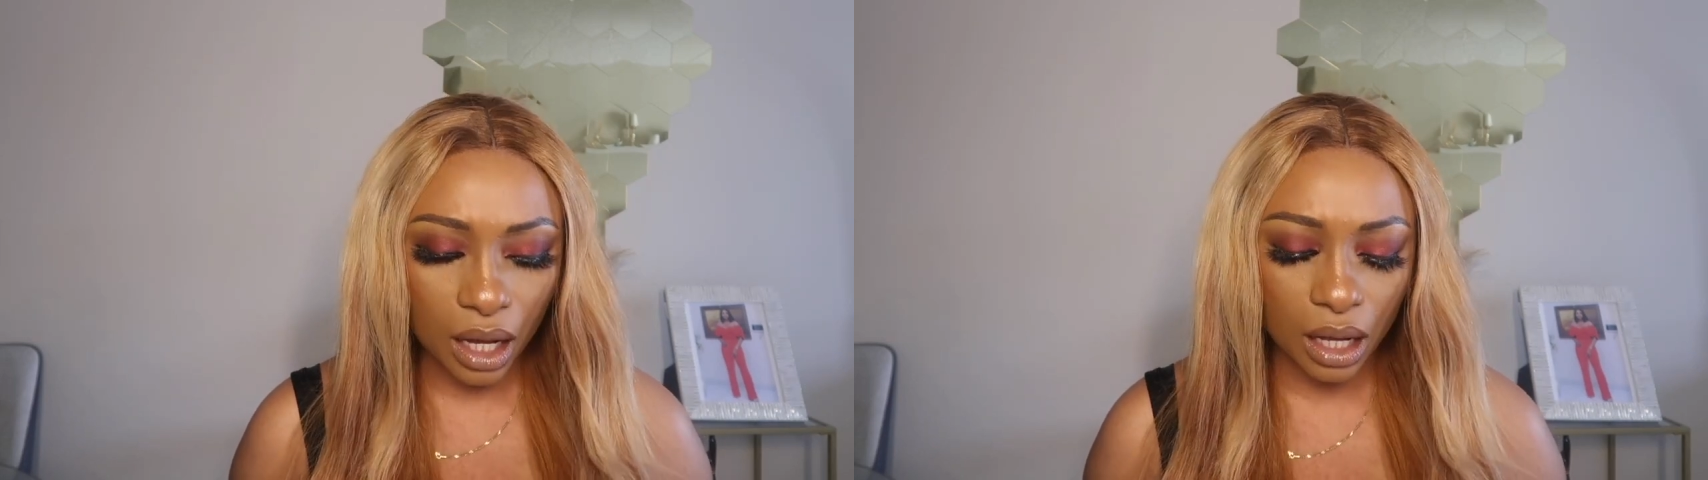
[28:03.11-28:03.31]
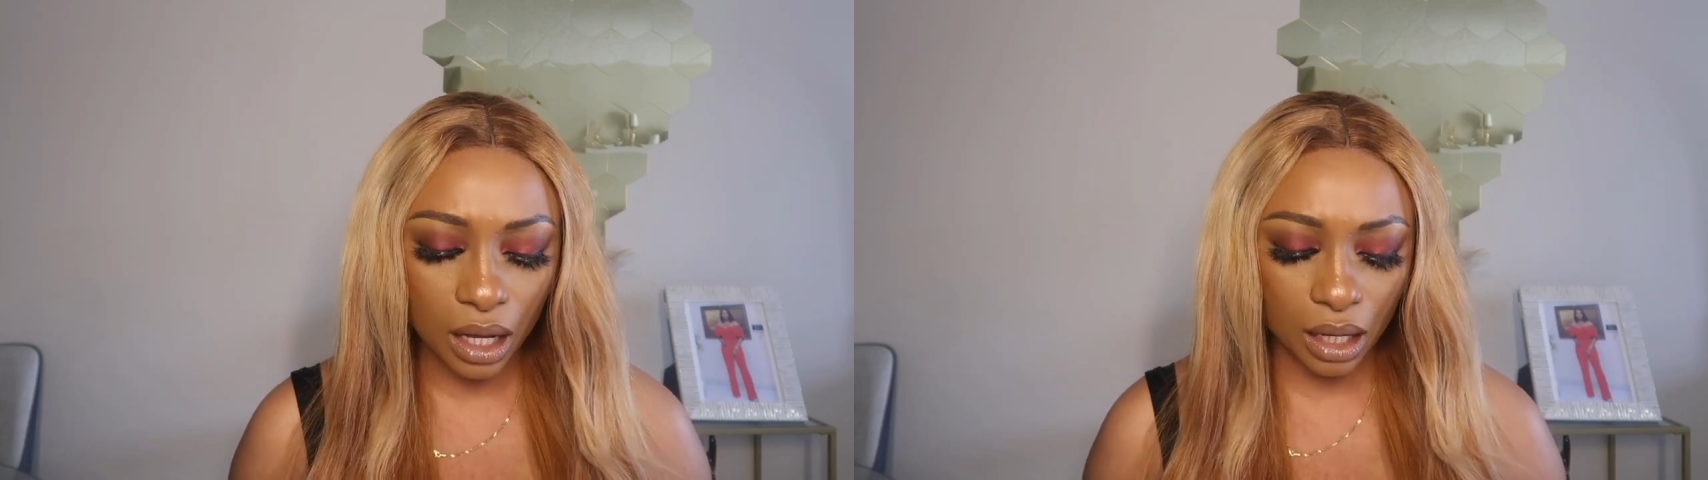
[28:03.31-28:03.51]

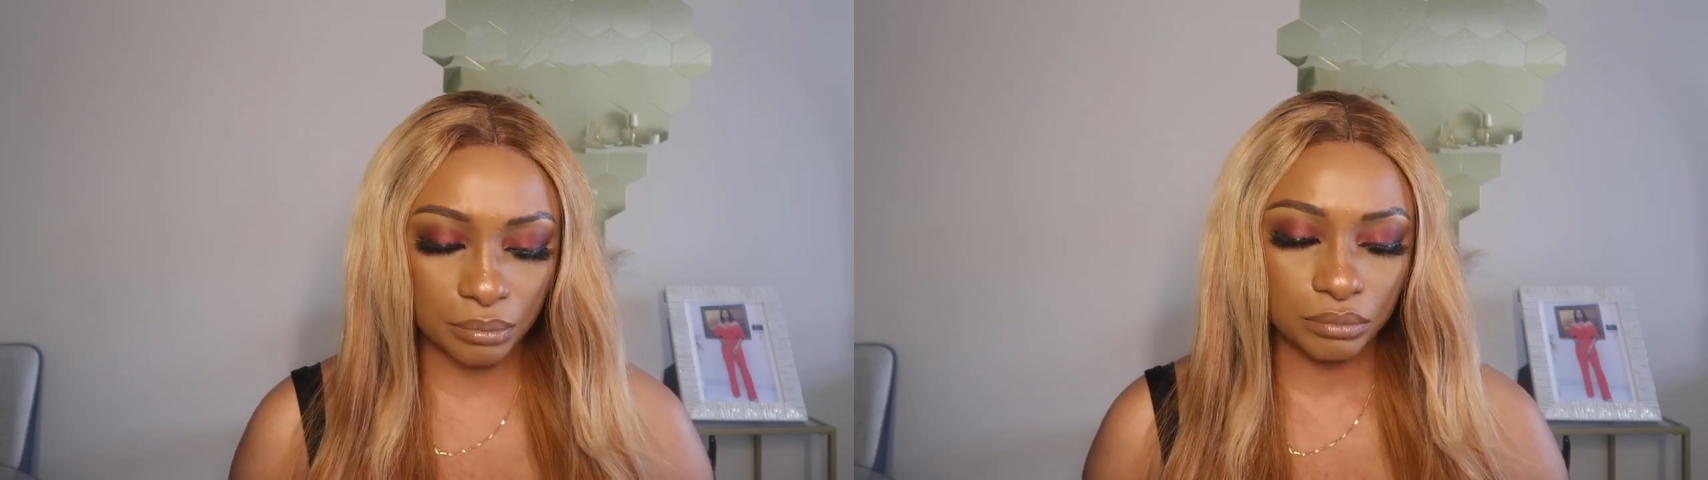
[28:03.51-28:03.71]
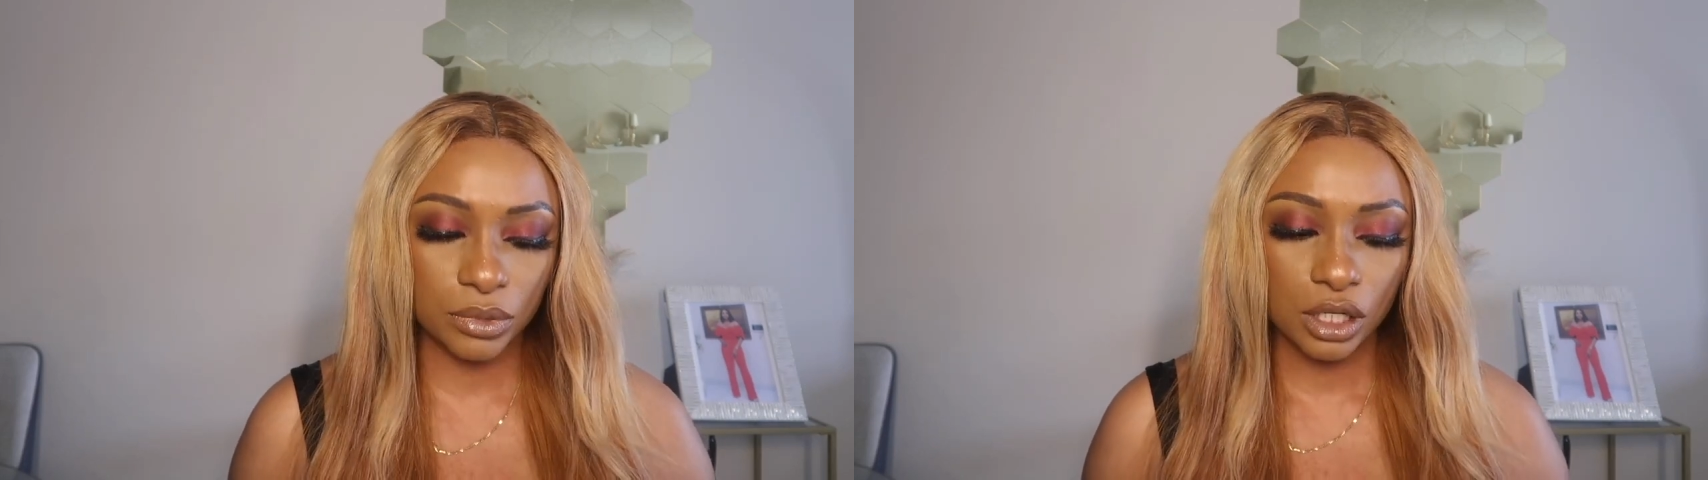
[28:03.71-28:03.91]

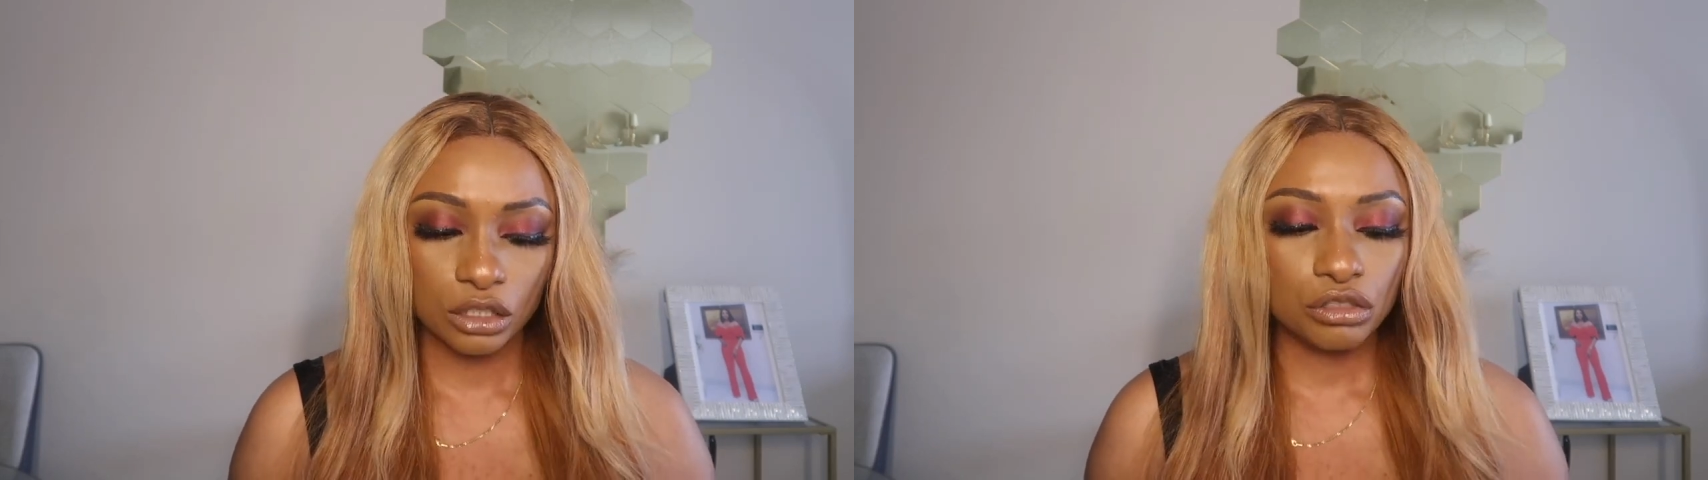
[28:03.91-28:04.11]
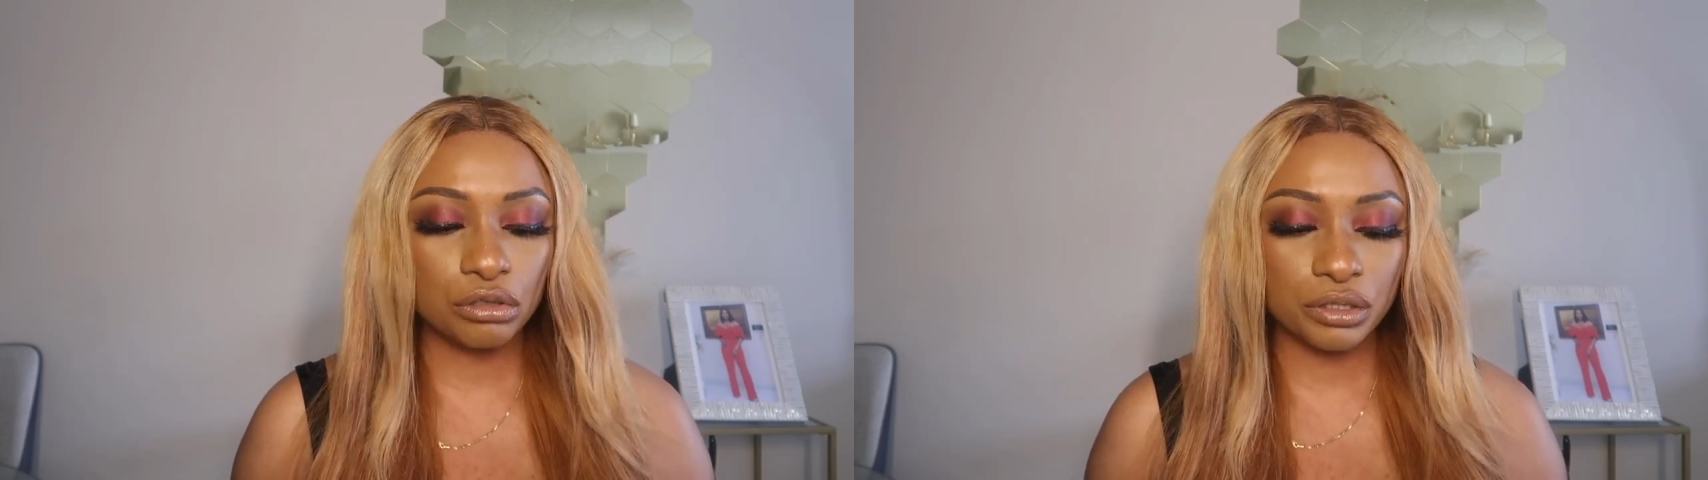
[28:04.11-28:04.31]

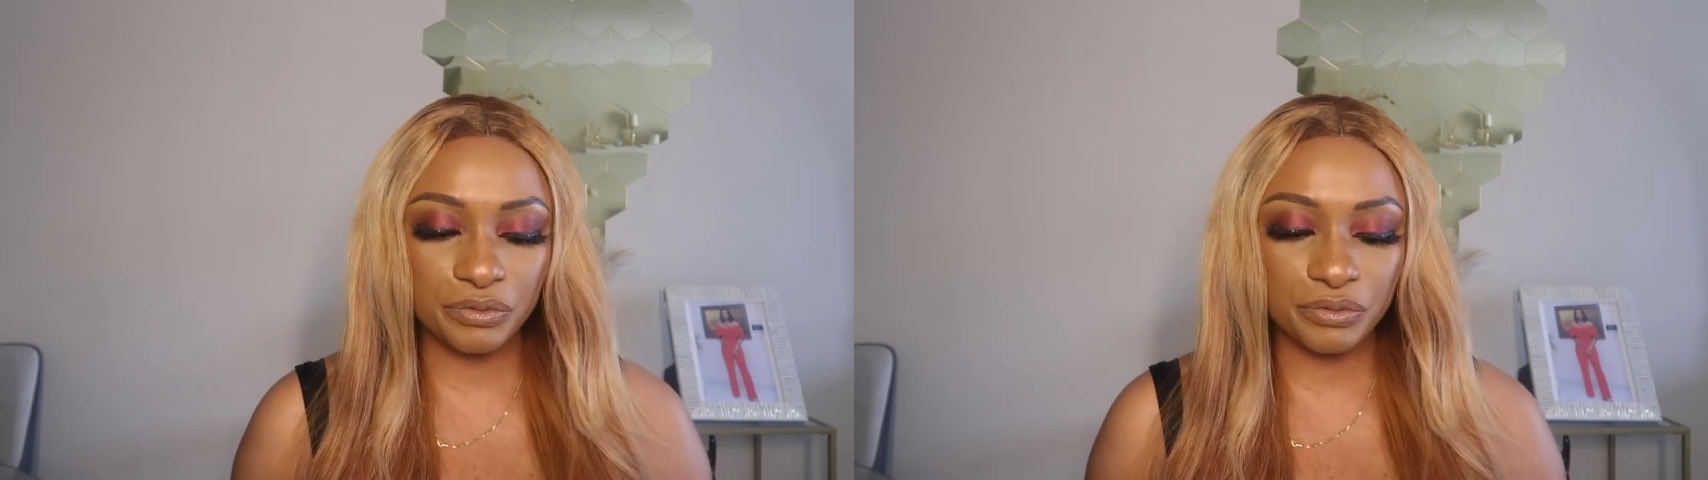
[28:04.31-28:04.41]
to the